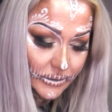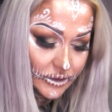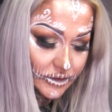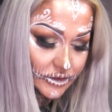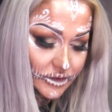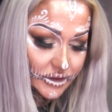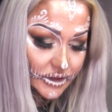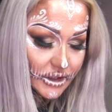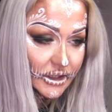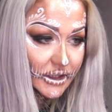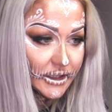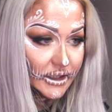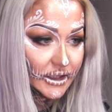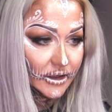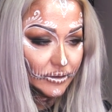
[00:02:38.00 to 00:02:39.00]
I'm just gonna
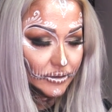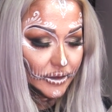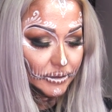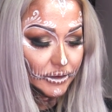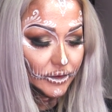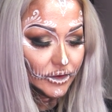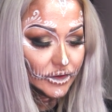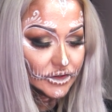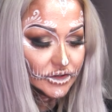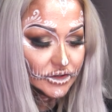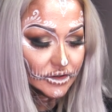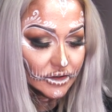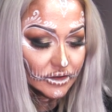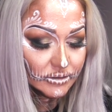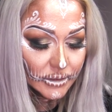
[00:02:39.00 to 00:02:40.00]
clean up my
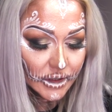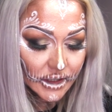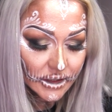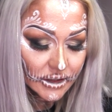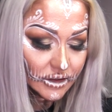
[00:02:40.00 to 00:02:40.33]
brush, oh my